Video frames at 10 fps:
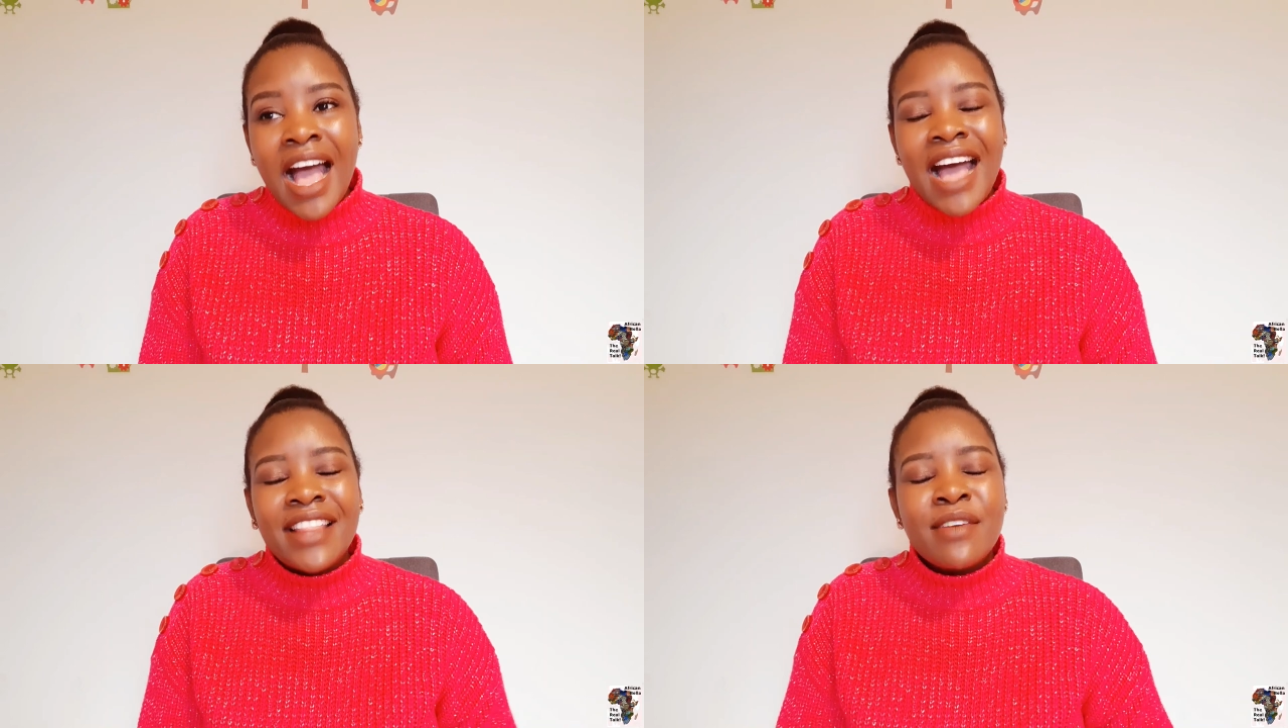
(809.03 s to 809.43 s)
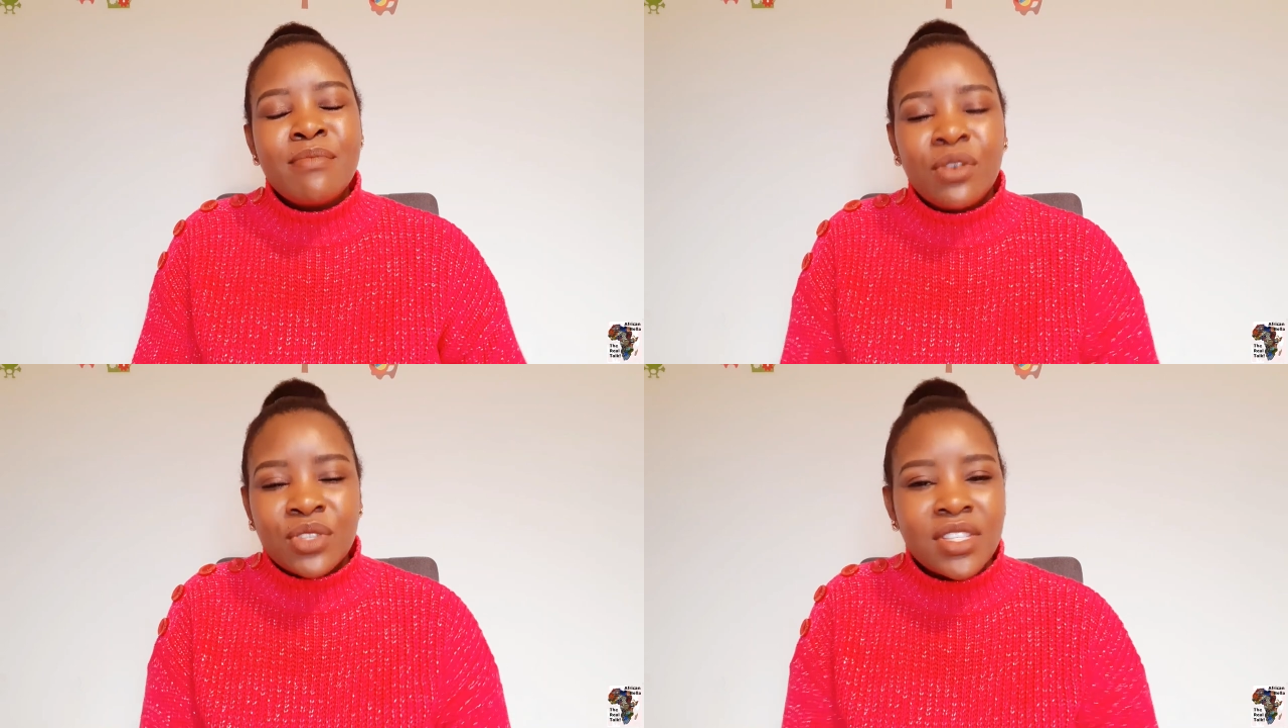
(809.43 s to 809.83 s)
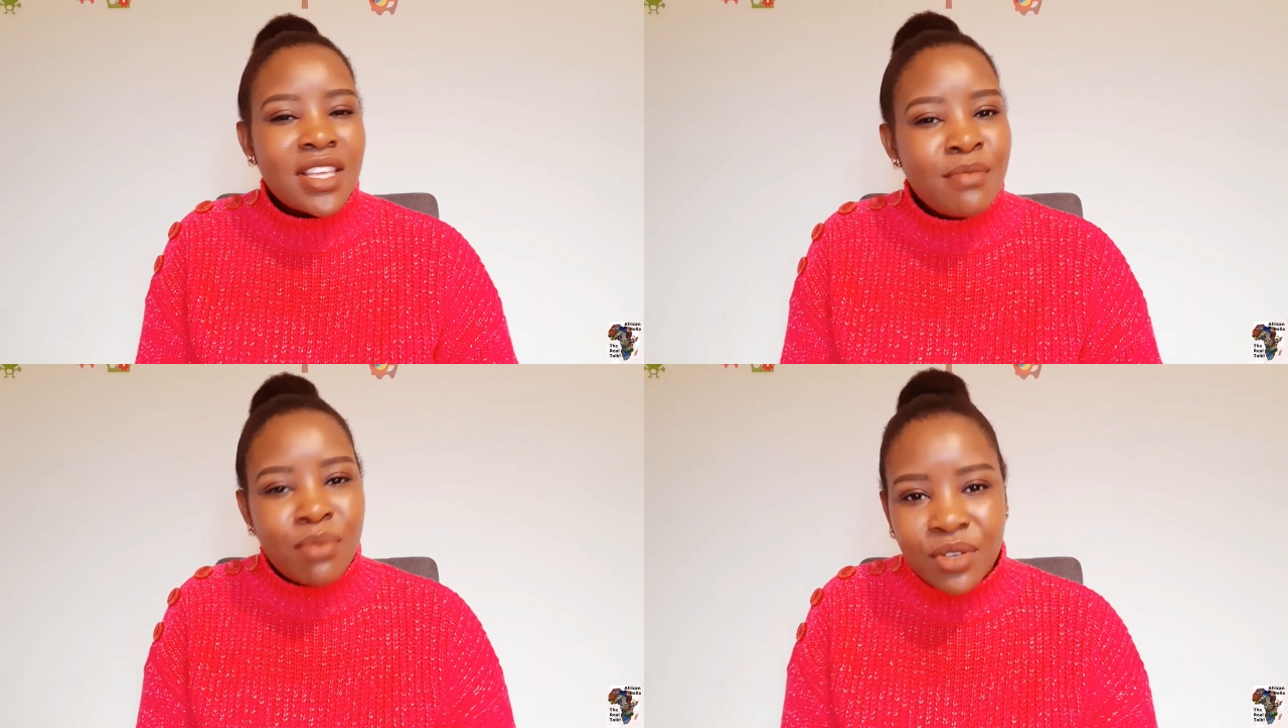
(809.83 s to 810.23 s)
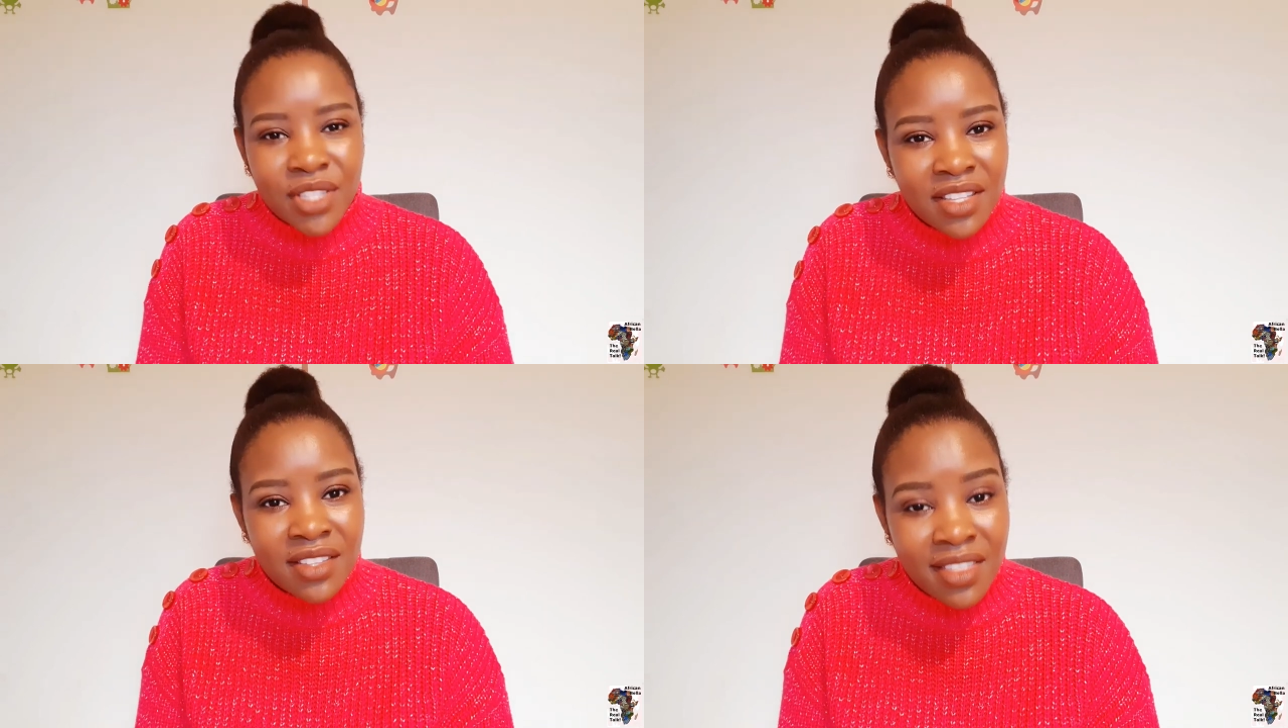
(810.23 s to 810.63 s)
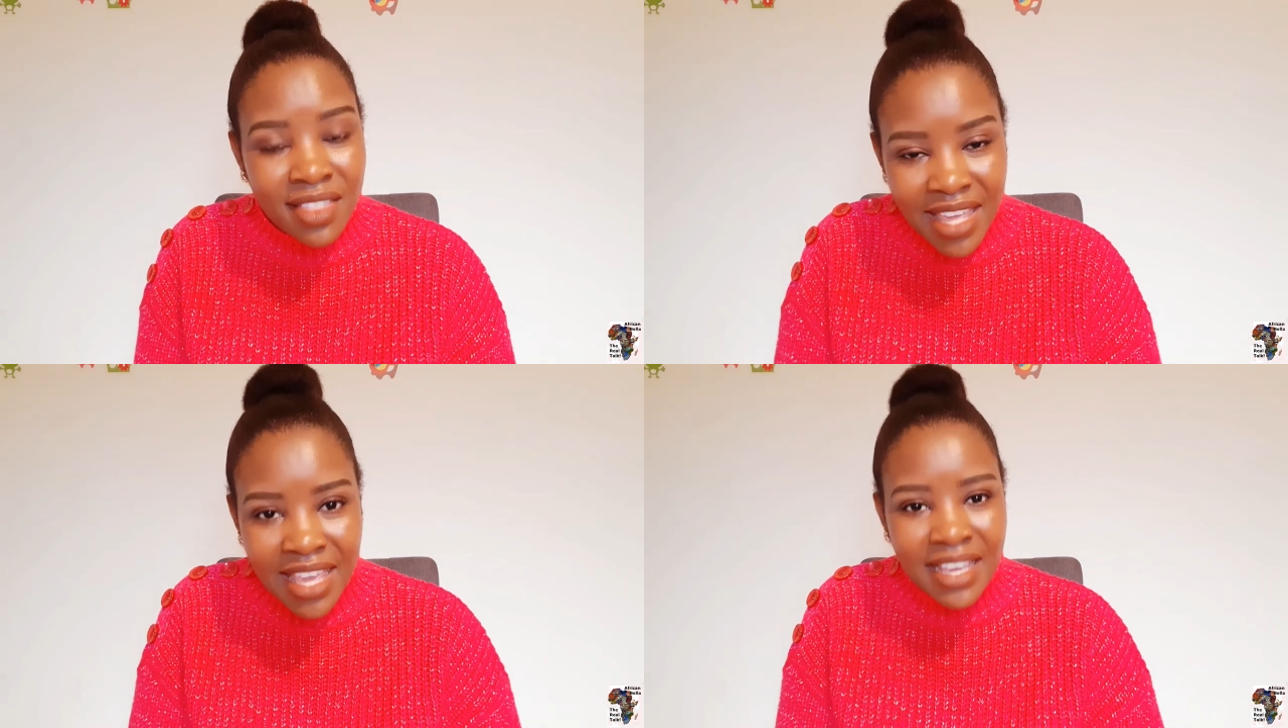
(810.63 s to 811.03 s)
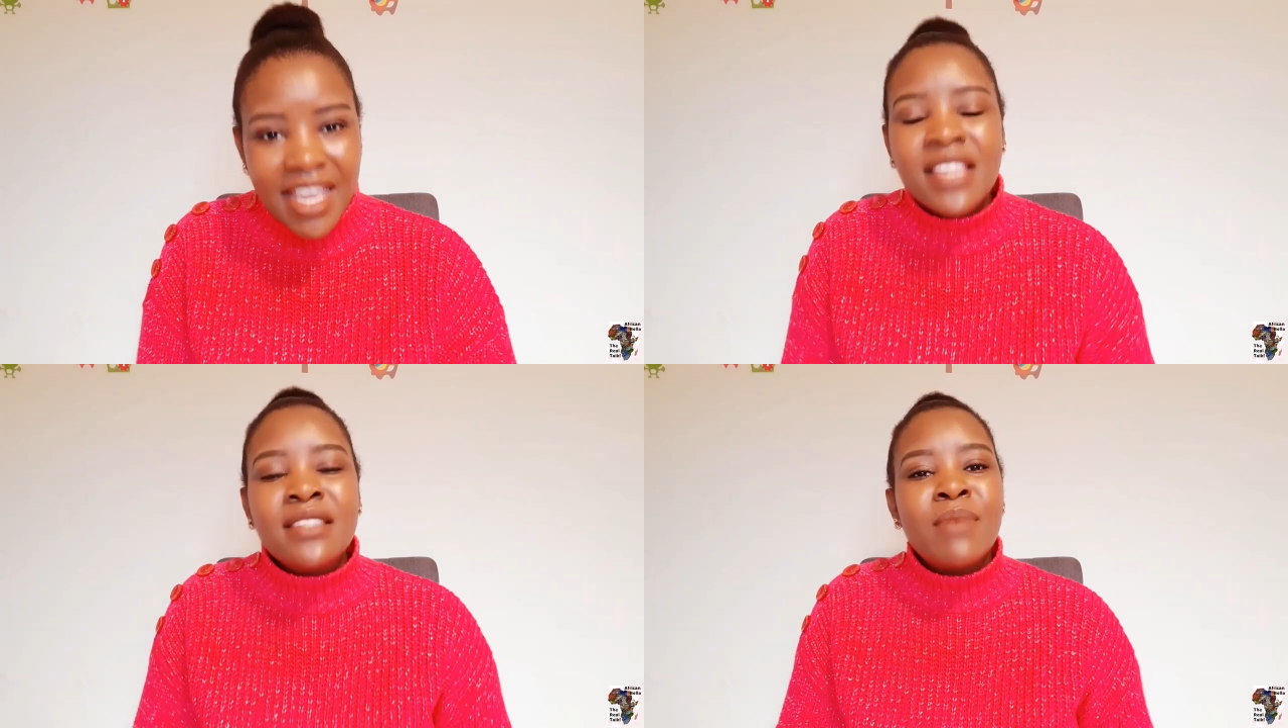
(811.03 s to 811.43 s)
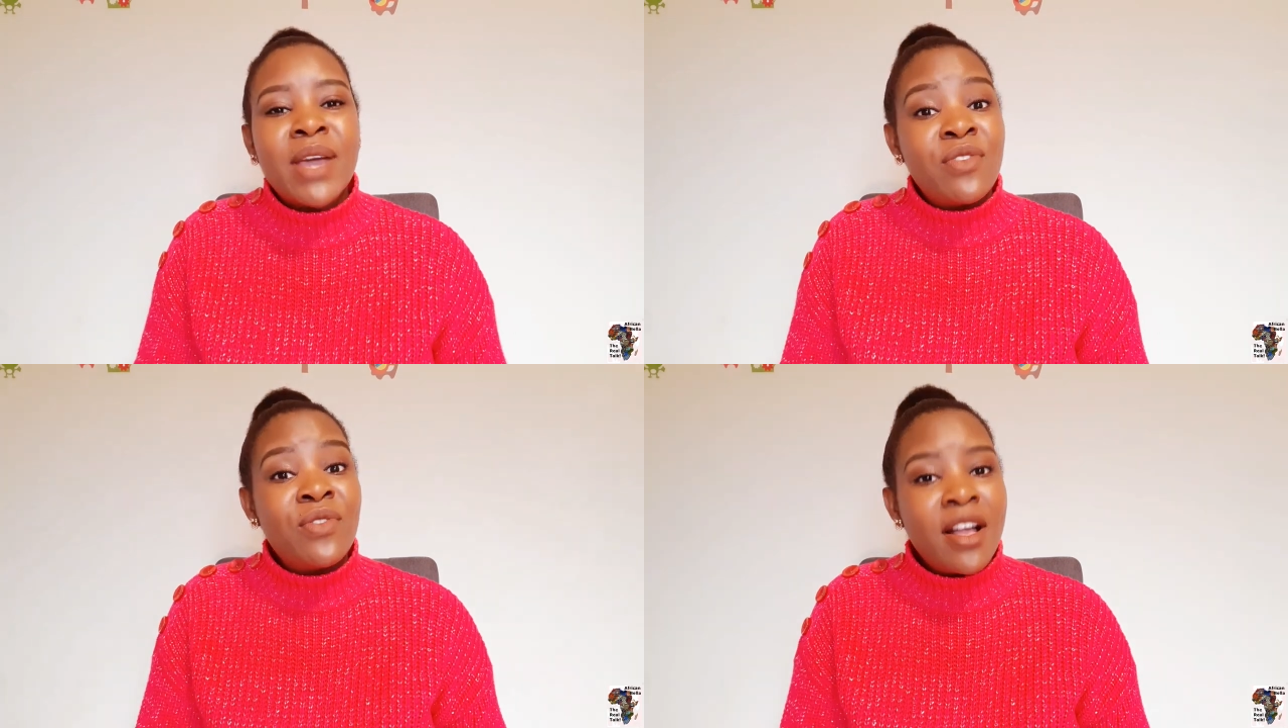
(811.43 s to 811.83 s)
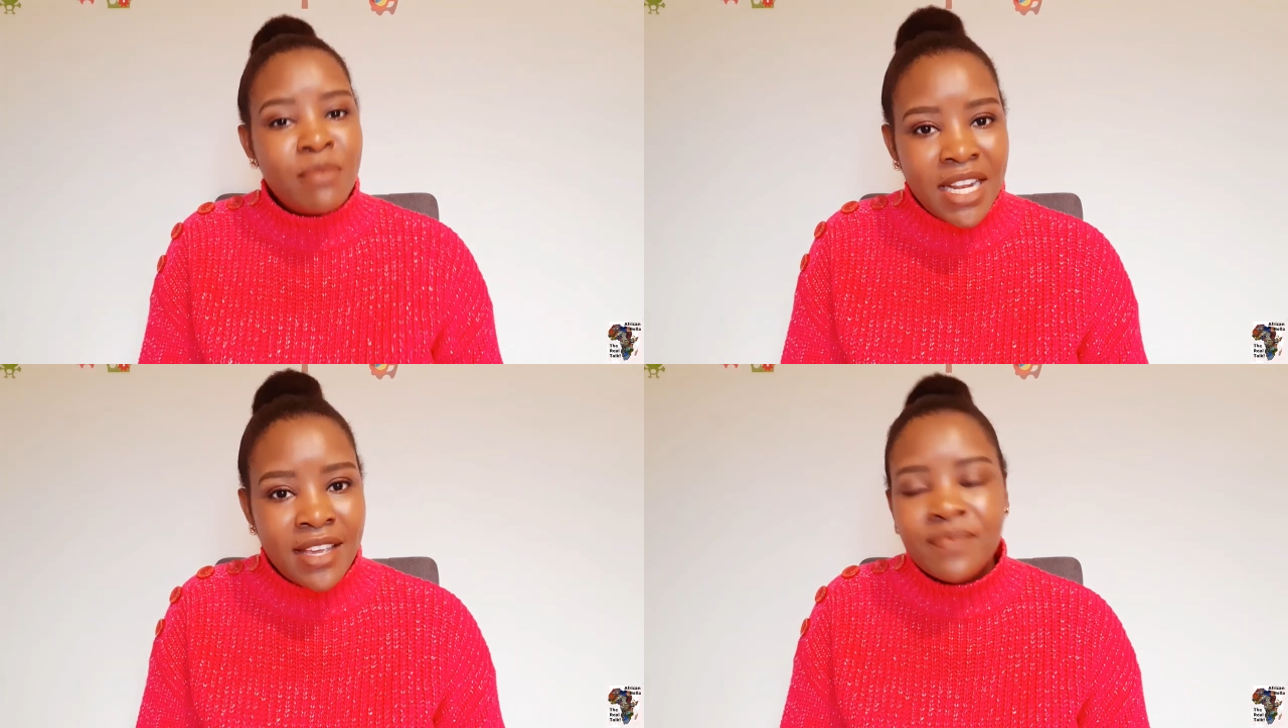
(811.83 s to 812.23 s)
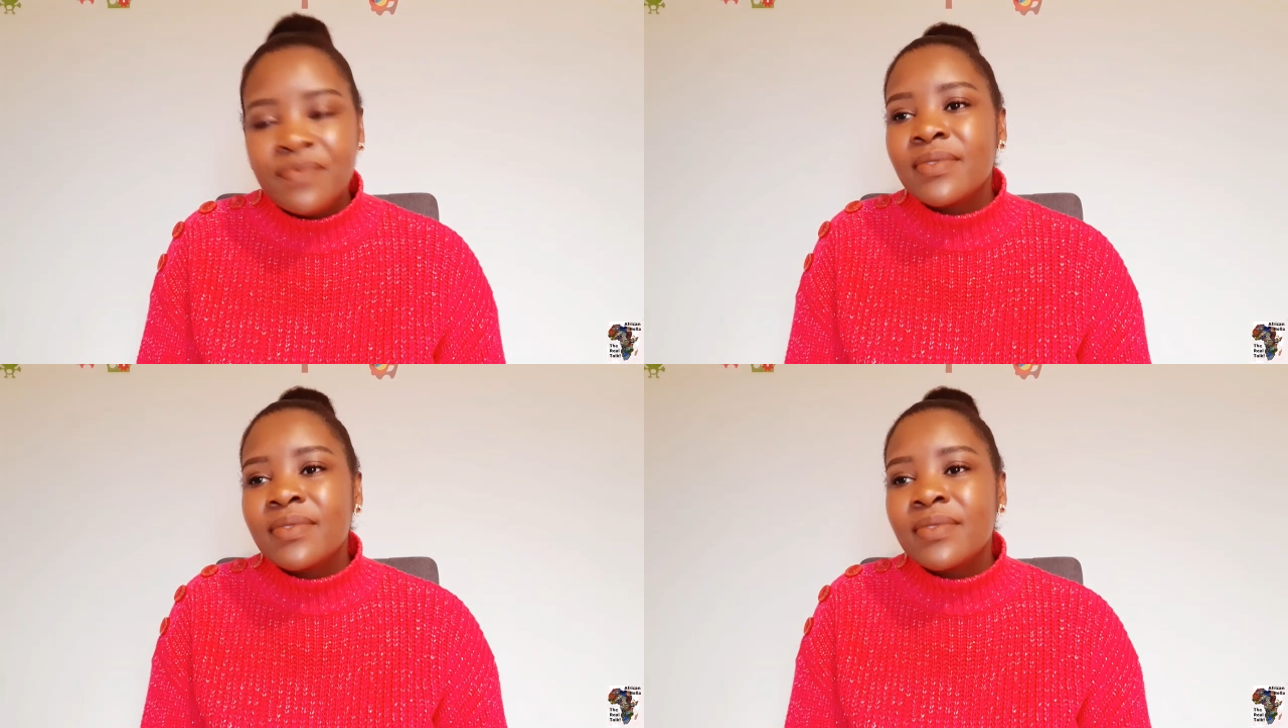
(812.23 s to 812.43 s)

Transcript: And the most important thing is my family.